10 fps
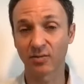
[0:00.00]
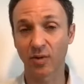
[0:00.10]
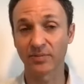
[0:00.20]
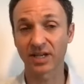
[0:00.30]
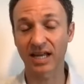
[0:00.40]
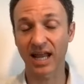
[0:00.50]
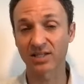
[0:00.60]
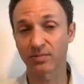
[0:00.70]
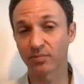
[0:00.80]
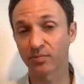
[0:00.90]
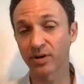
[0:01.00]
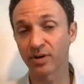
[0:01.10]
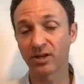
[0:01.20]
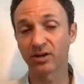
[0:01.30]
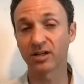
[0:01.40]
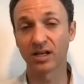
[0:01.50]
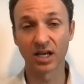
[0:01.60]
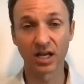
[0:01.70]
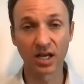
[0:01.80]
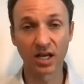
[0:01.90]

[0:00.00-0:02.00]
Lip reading: that website has a pretty good